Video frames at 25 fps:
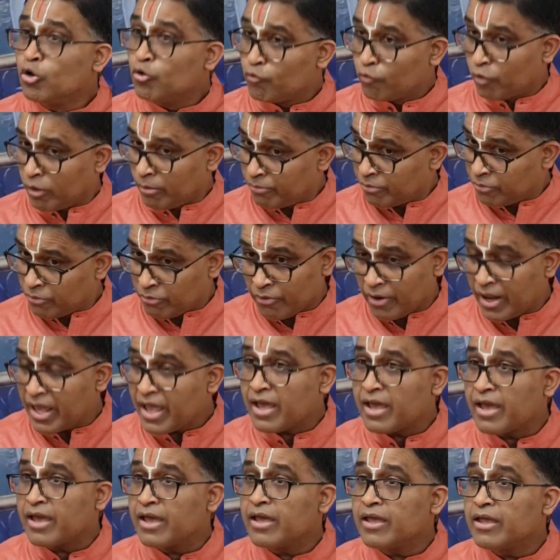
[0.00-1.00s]
from
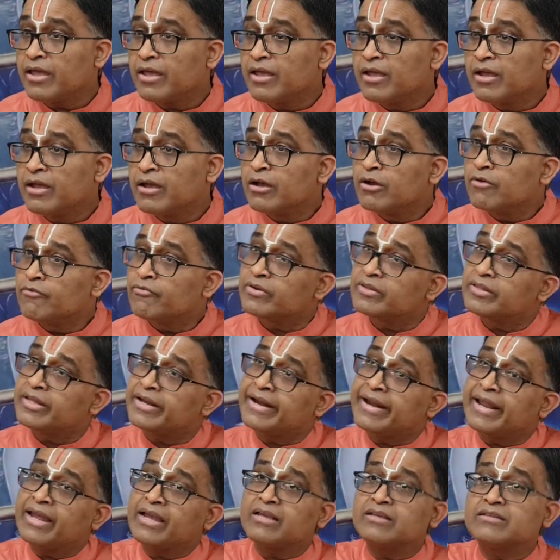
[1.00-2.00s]
today, for the
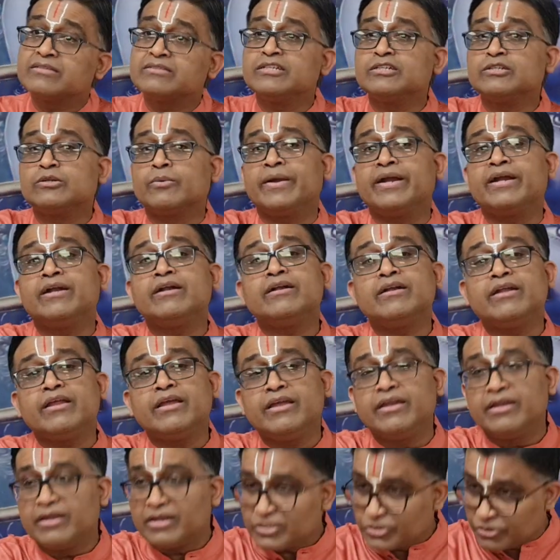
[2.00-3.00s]
next 20
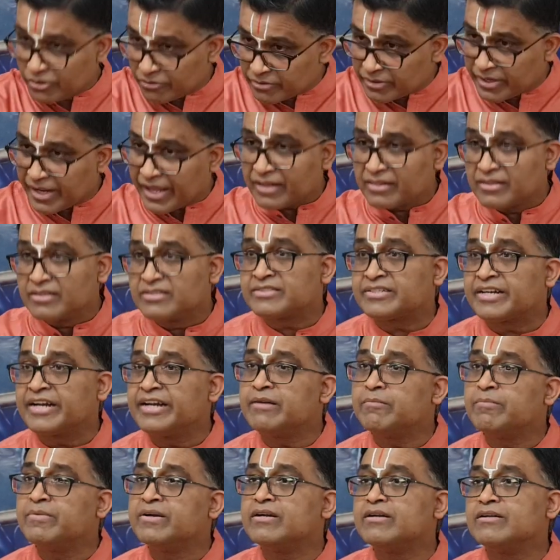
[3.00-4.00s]
years, you have to take this
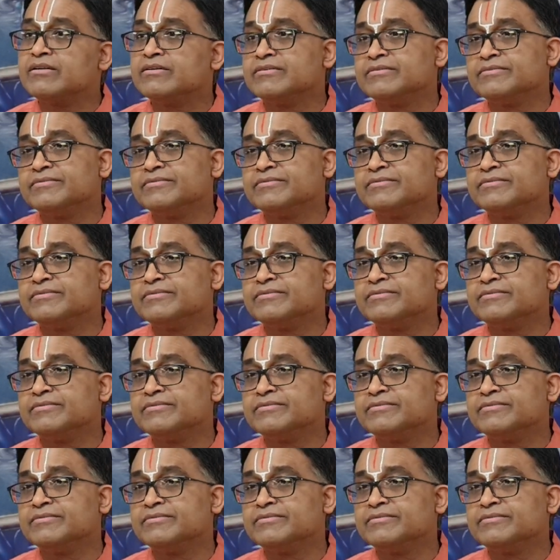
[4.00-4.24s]
treatment.